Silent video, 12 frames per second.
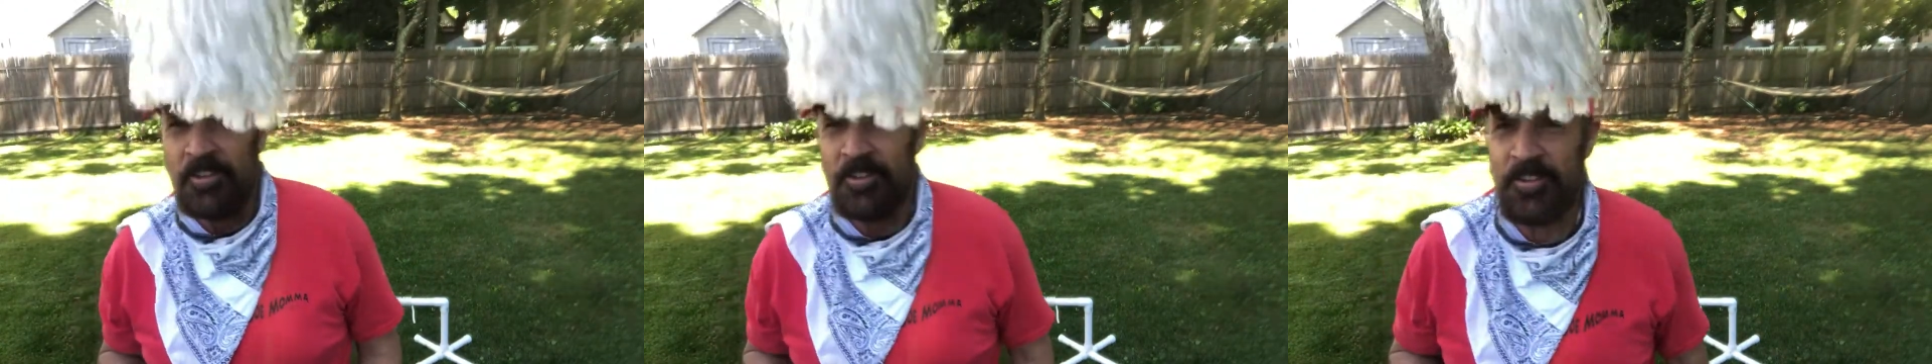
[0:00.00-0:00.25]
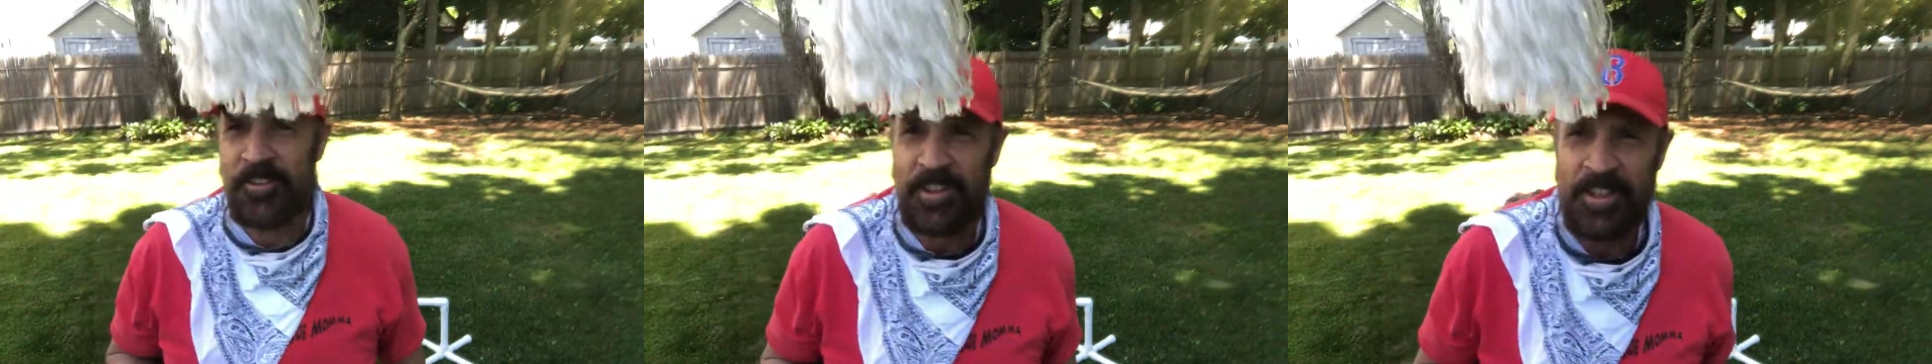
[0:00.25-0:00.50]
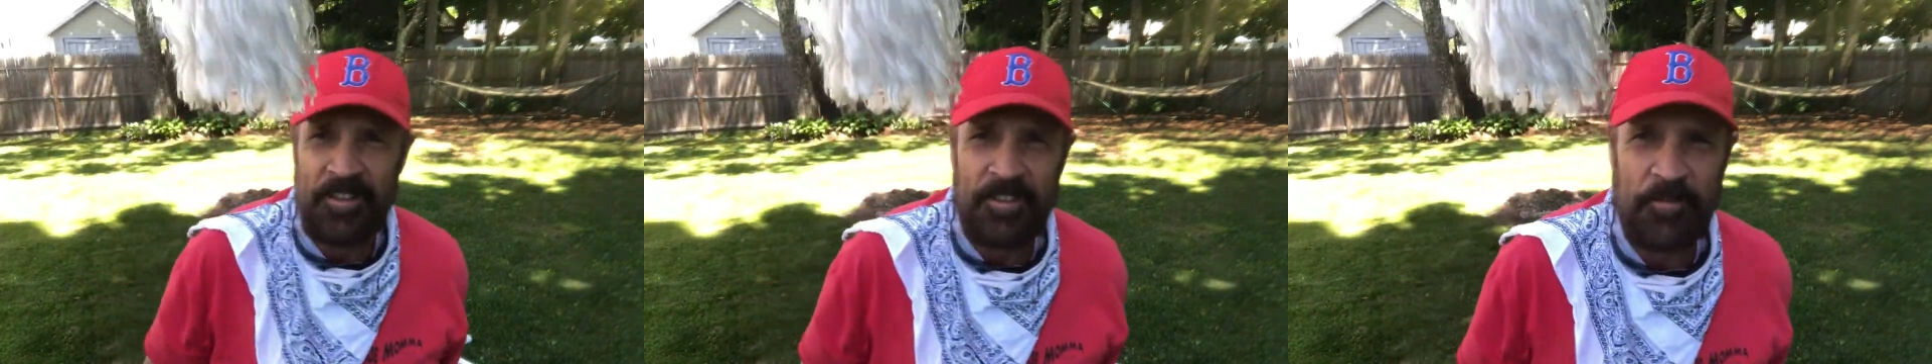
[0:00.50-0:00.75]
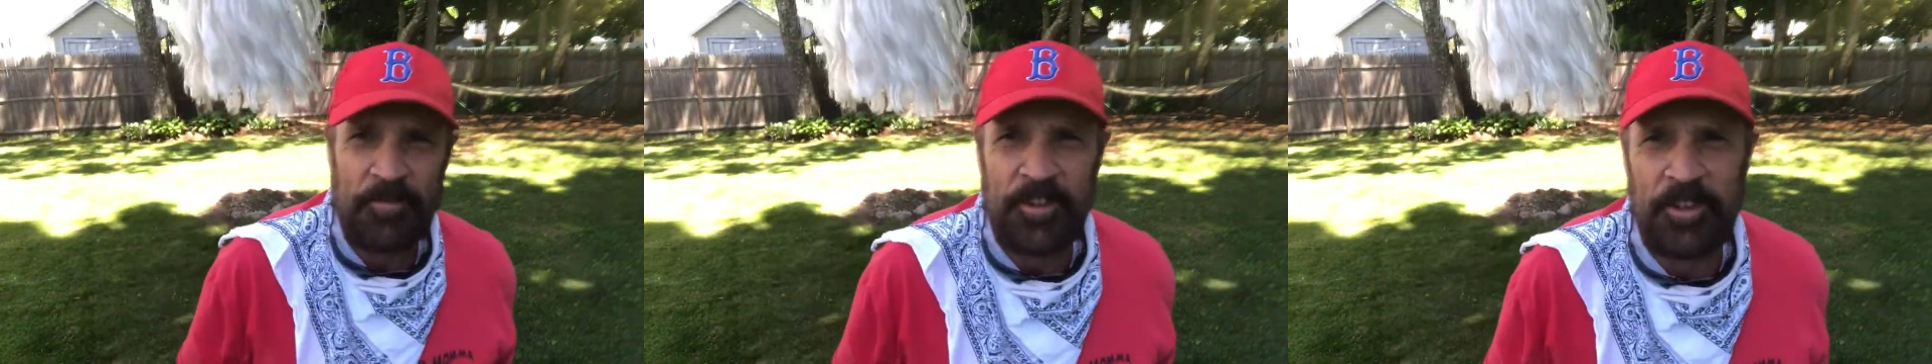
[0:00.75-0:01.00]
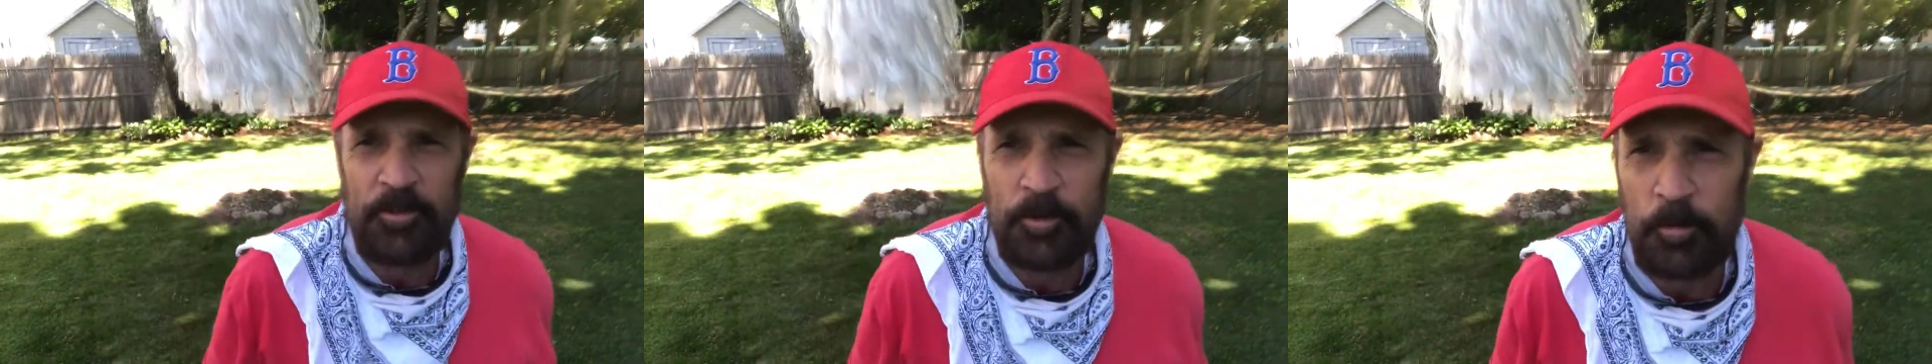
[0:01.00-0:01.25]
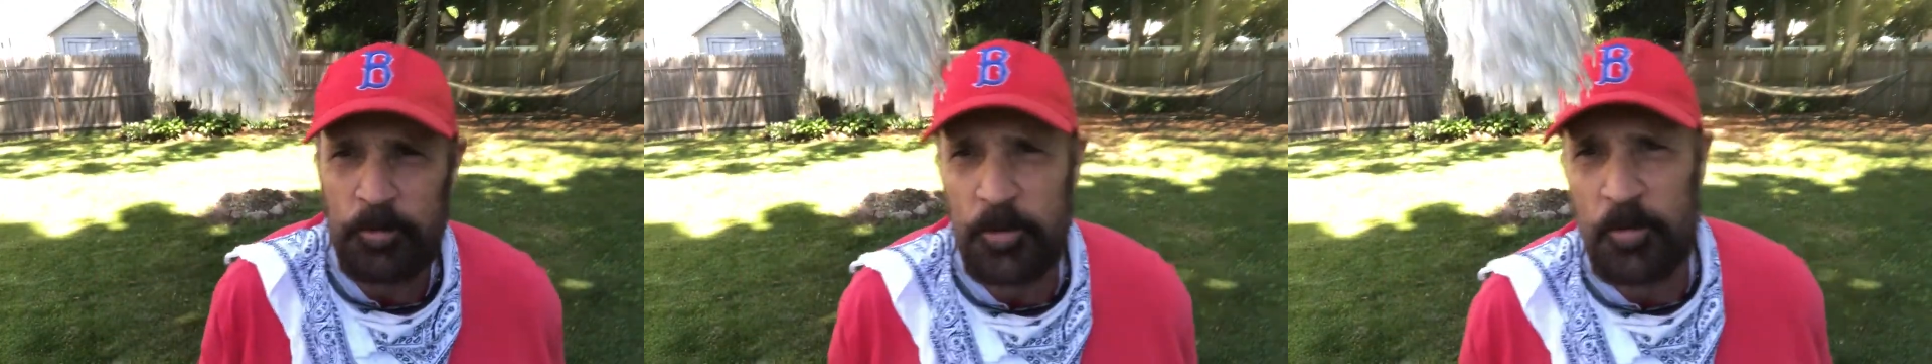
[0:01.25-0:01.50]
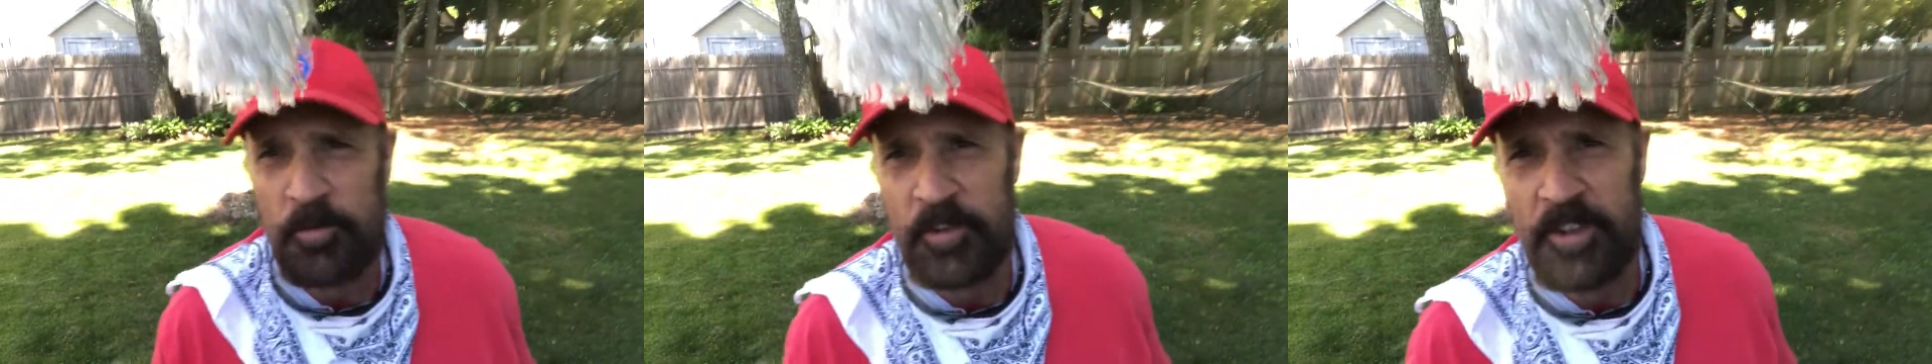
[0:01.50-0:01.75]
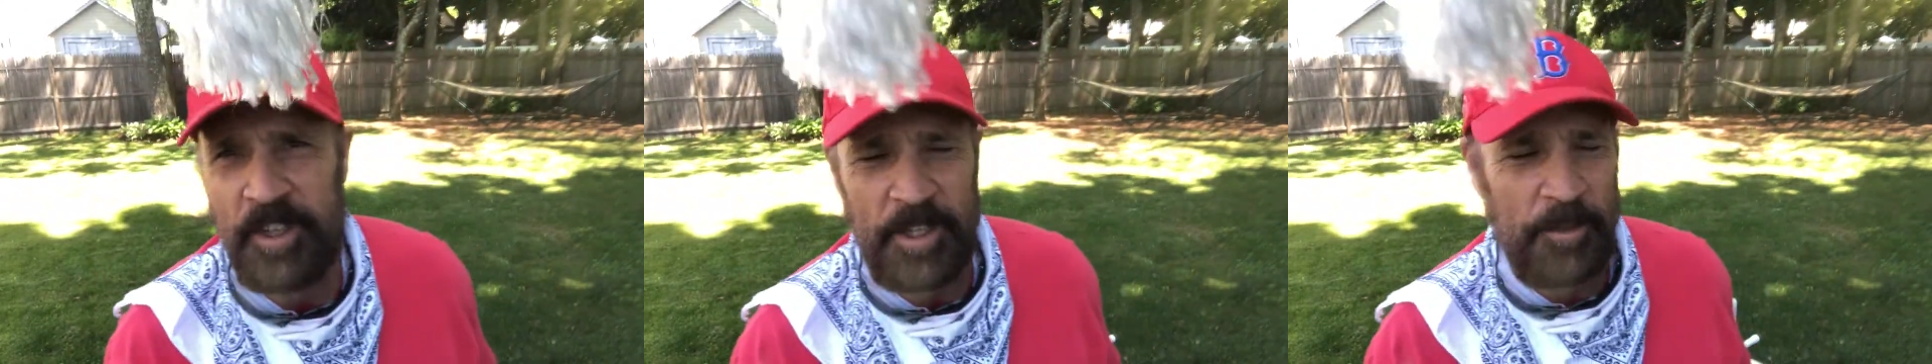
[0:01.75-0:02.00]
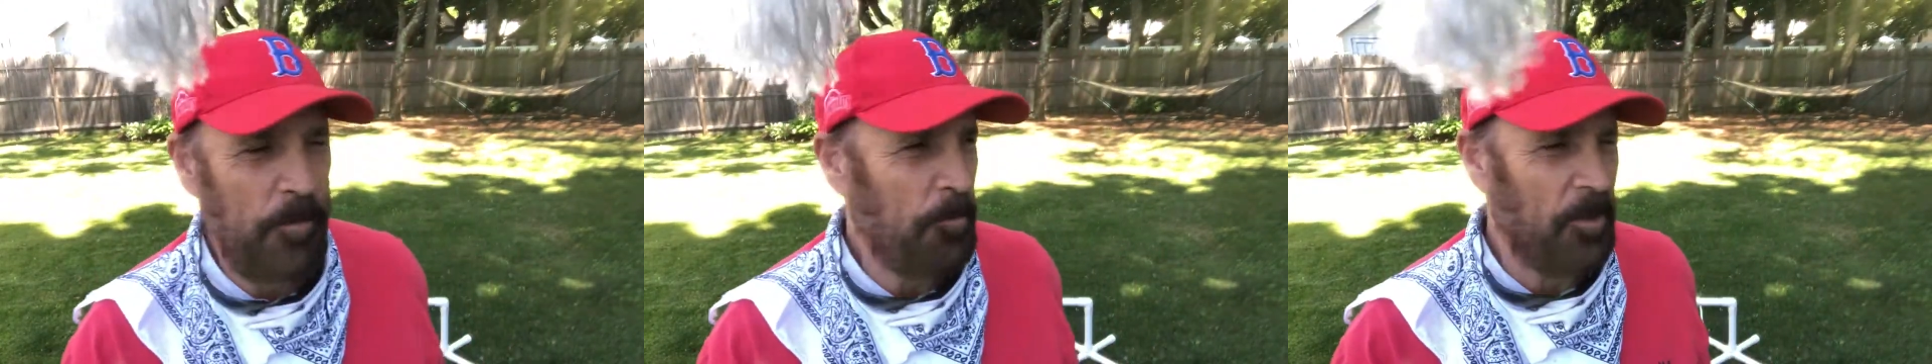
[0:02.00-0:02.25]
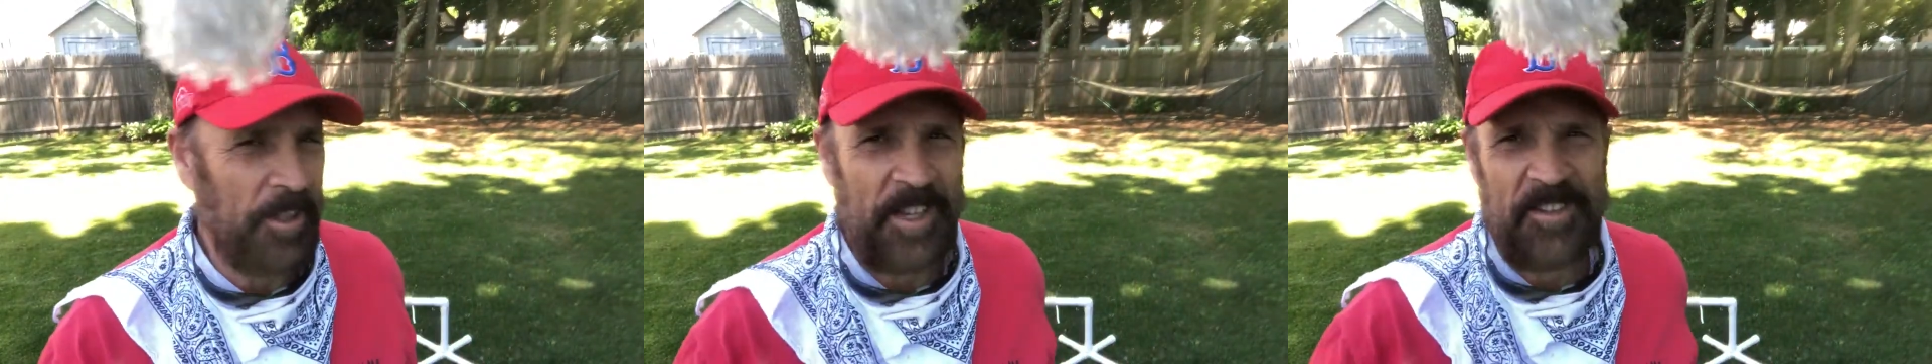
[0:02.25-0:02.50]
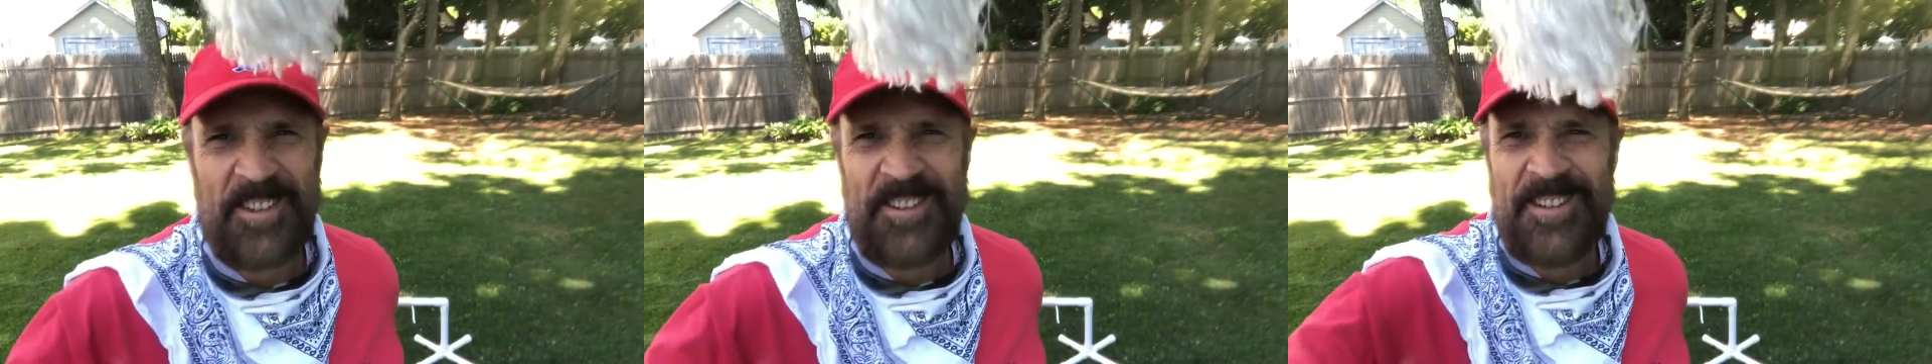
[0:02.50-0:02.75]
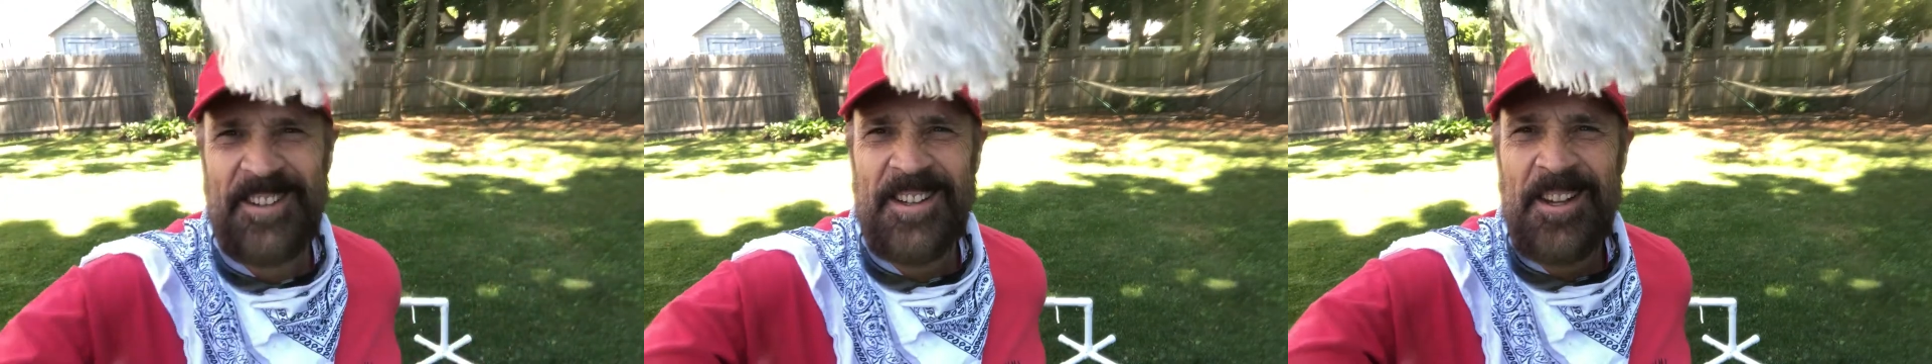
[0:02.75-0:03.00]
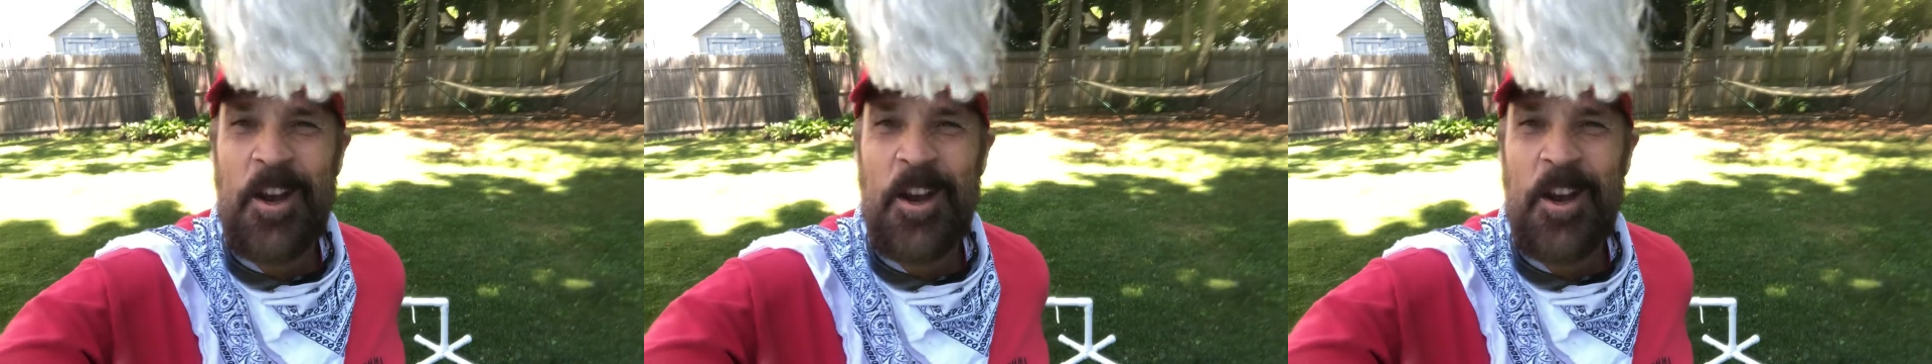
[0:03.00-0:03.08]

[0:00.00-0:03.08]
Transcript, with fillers: she said that's it for the Joe Show for today. No more lessons.